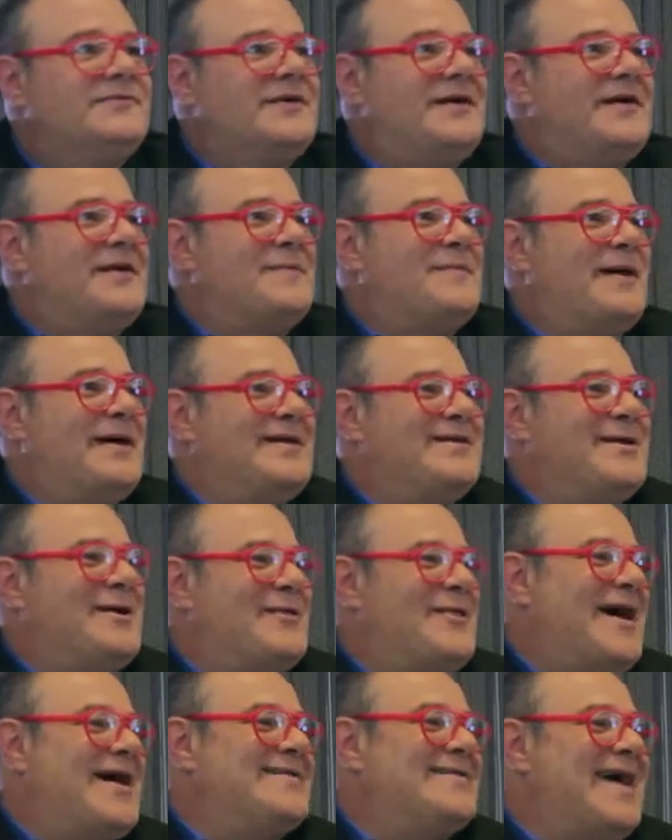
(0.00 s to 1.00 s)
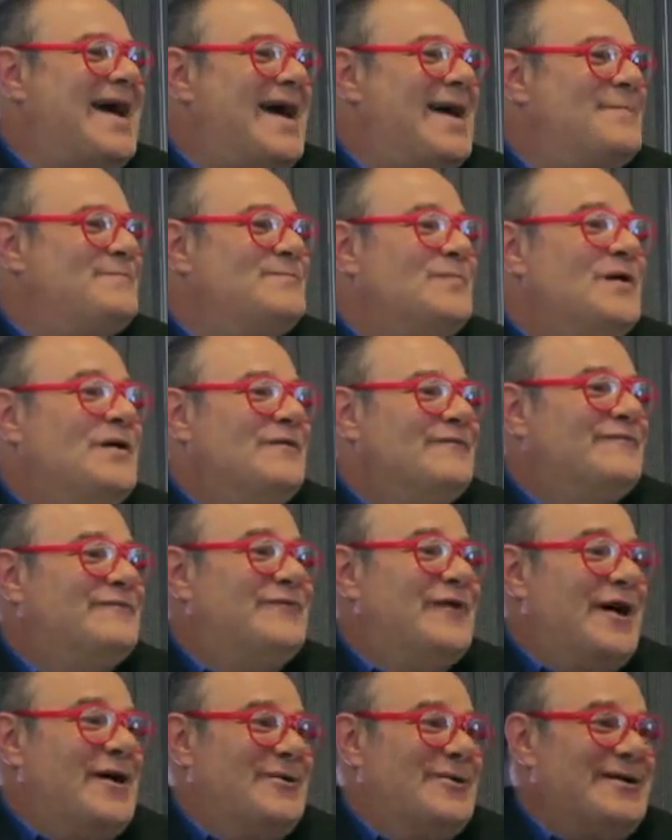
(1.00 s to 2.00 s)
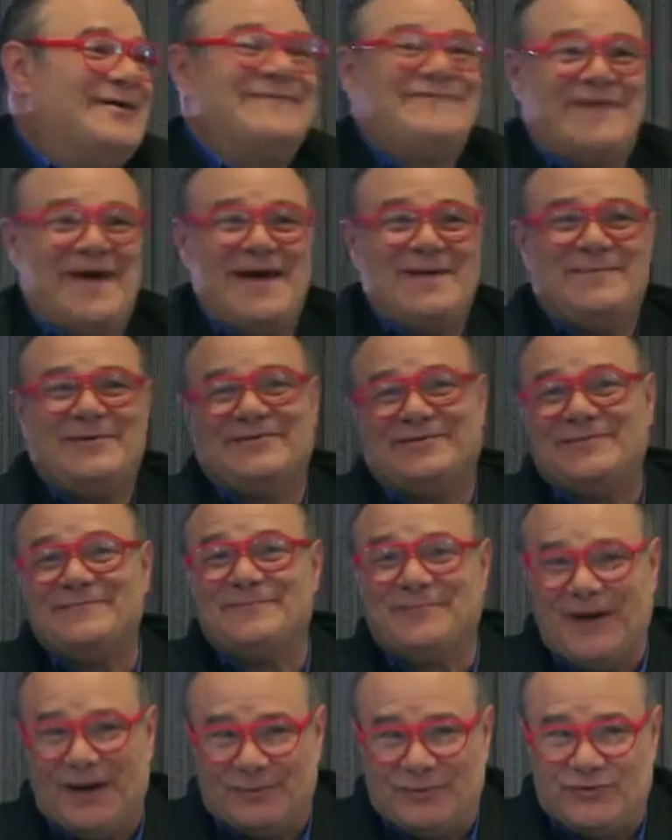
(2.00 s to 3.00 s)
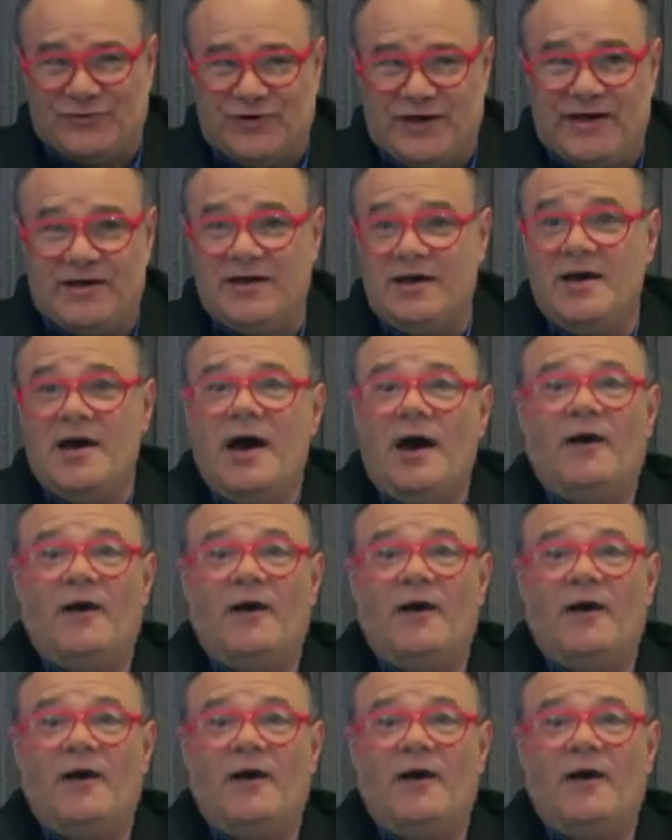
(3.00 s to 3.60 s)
Anybody know that name? Very famous in publishing.